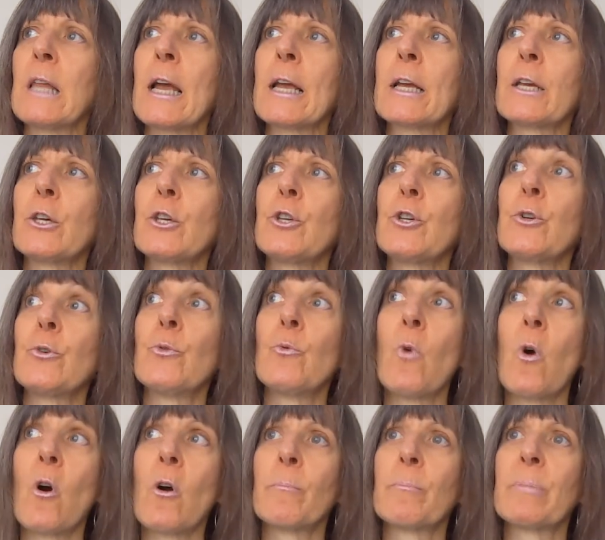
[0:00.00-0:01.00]
like
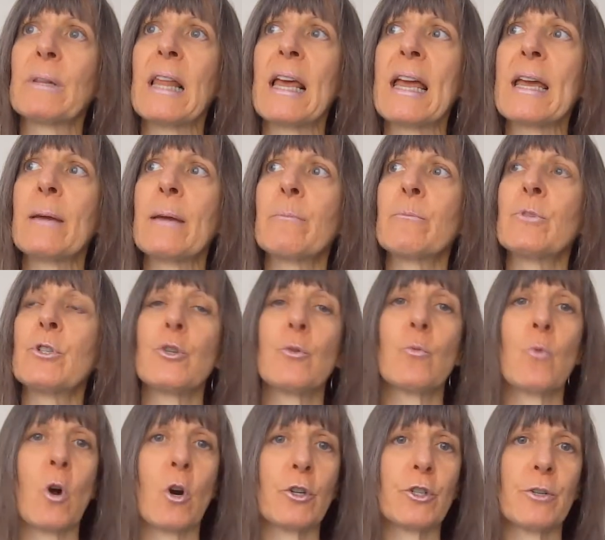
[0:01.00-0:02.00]
you are blamed.
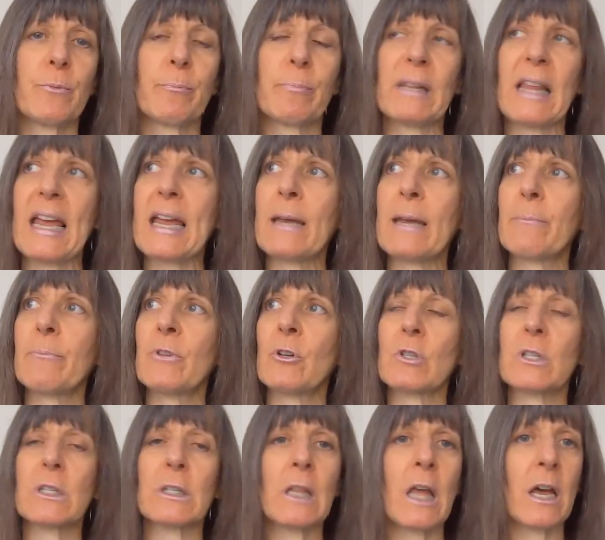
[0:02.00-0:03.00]
You are to blame.
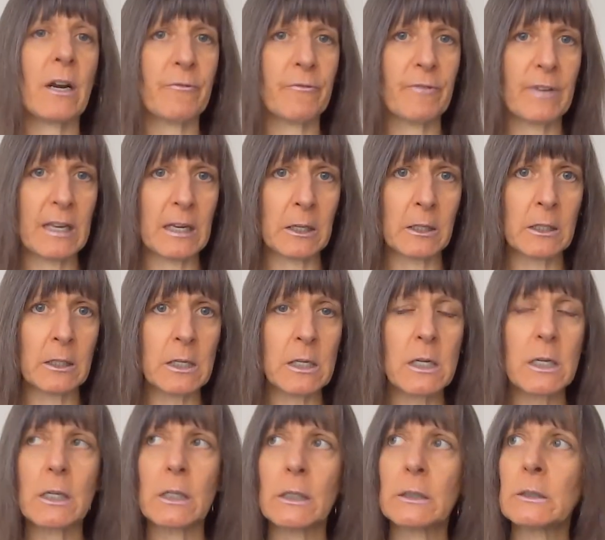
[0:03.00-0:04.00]
There's a lot of guilt.